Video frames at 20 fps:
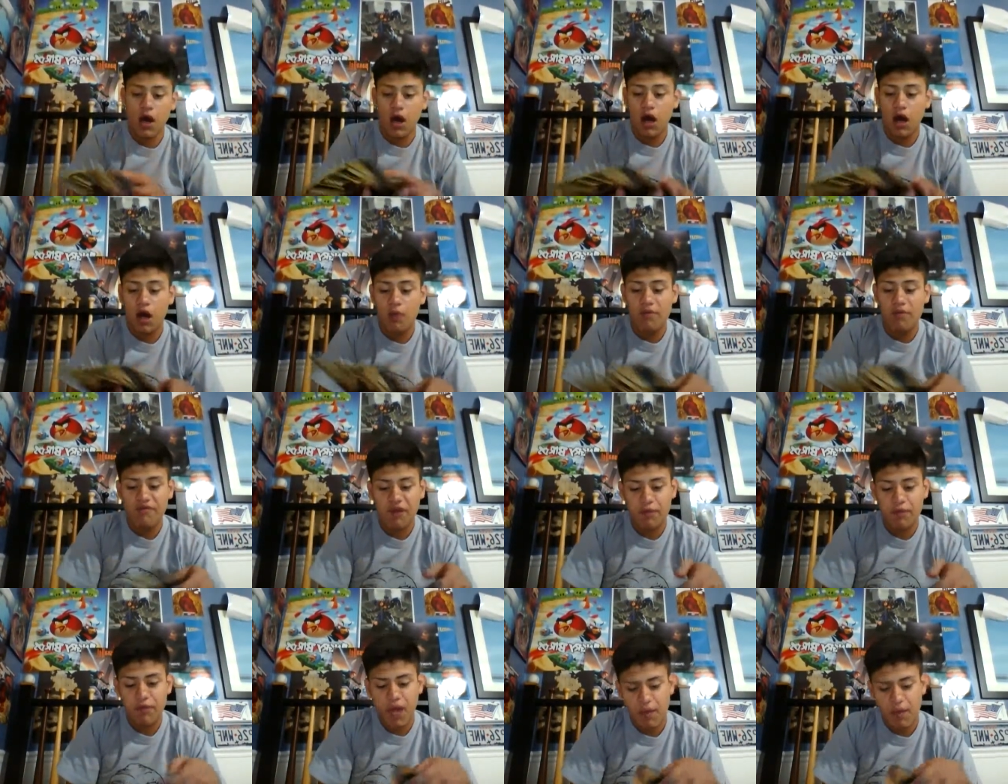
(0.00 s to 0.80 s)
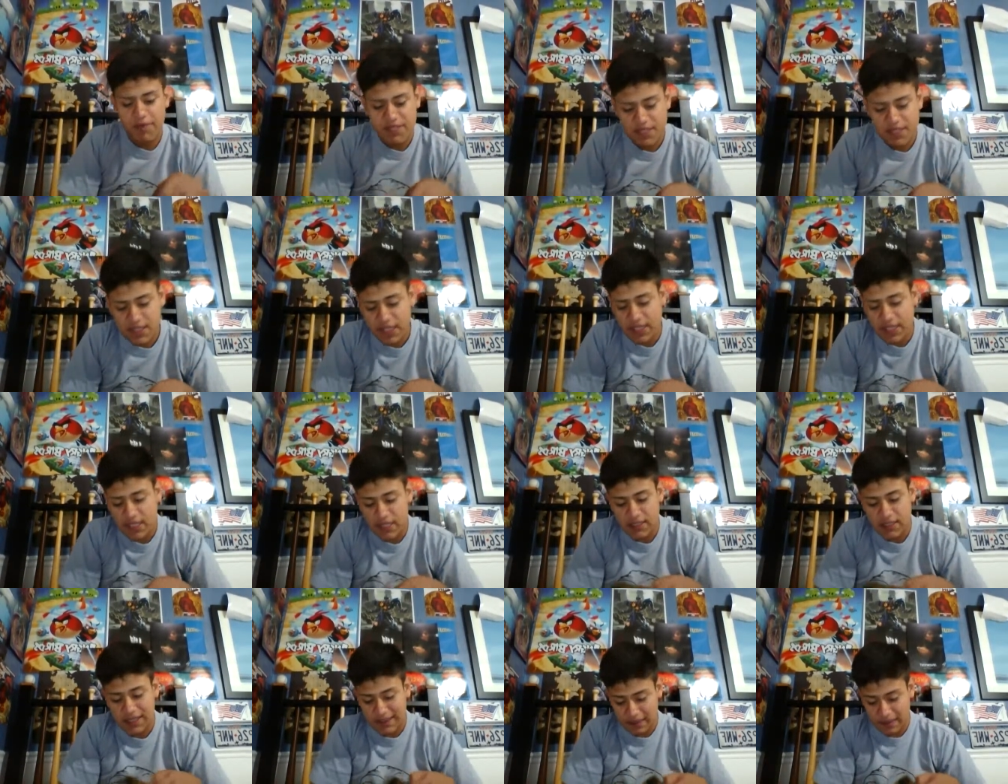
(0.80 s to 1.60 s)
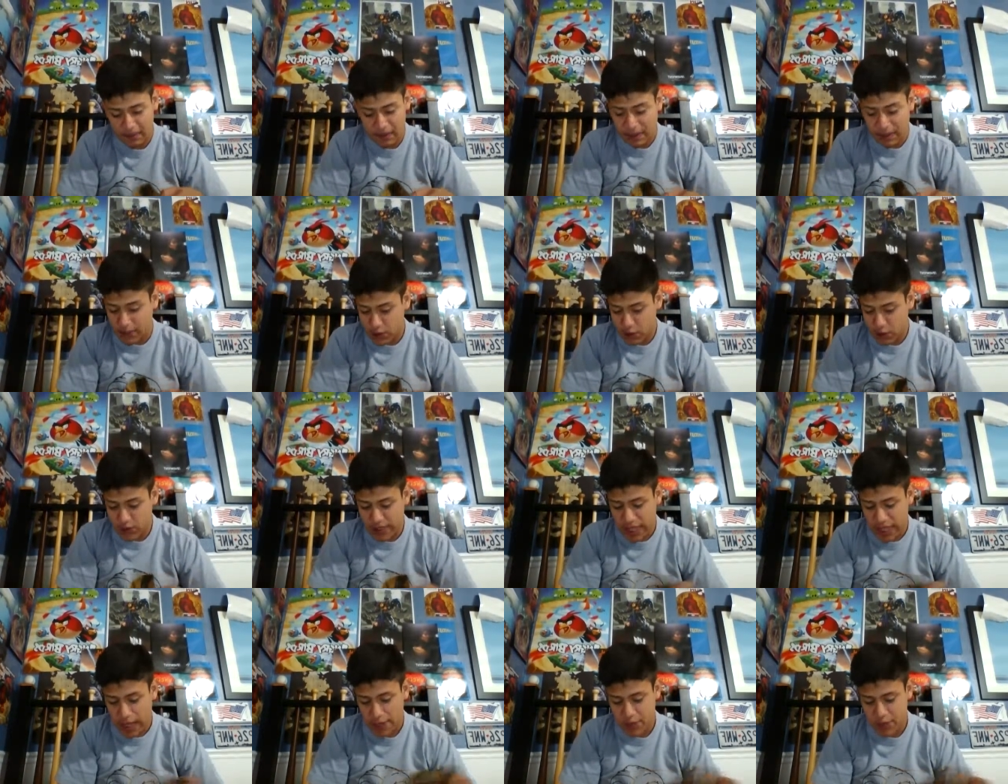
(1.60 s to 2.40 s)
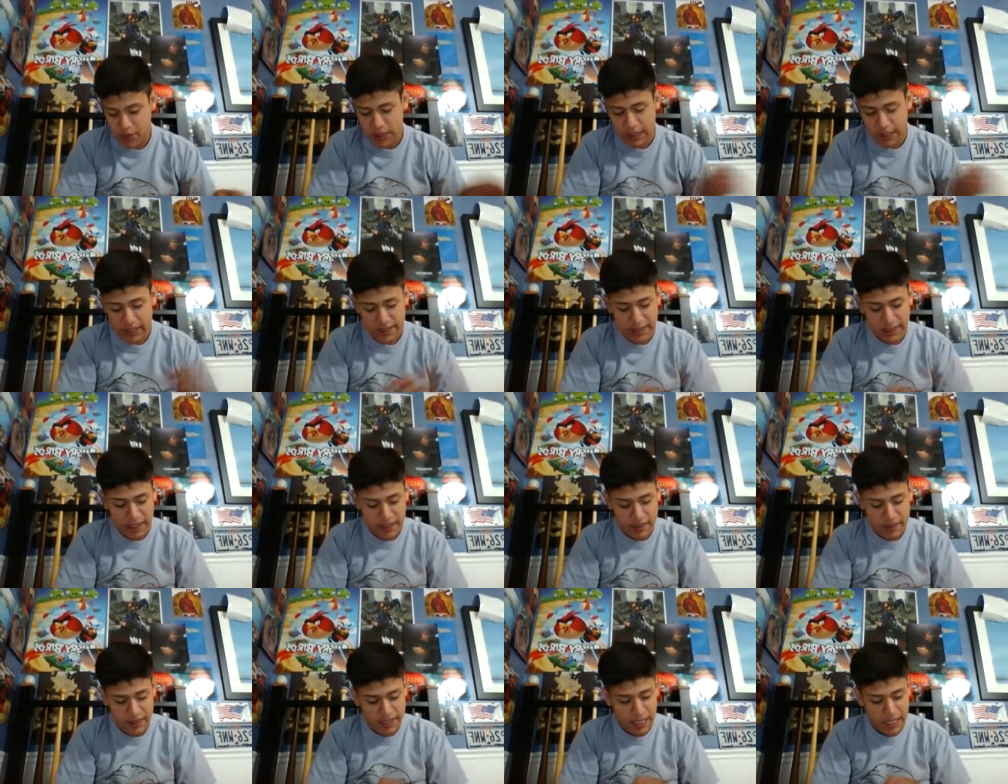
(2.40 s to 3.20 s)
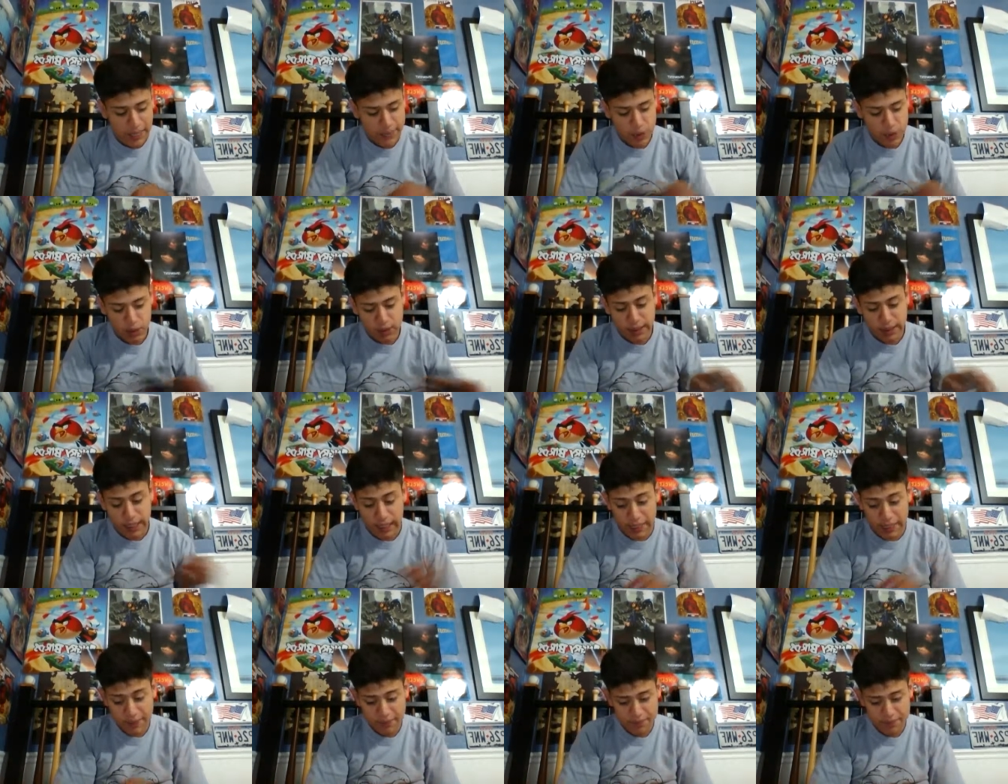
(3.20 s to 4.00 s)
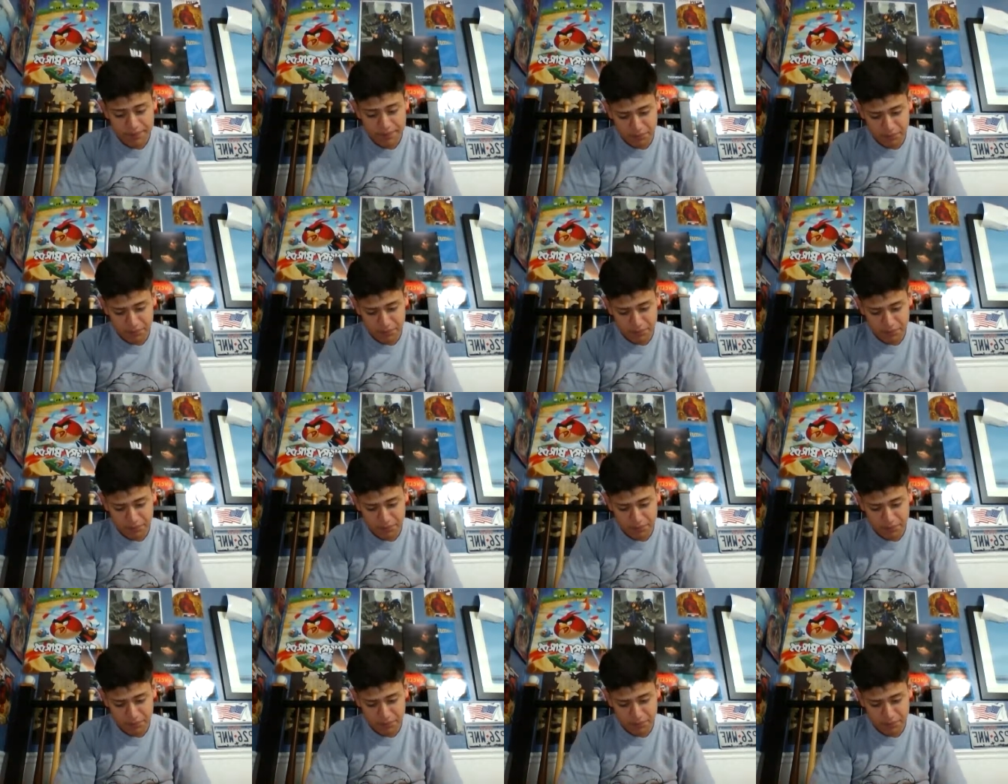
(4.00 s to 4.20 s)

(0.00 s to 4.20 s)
um, if I'm not mistaken, they they do capture guy. Yeah, they capture a guy.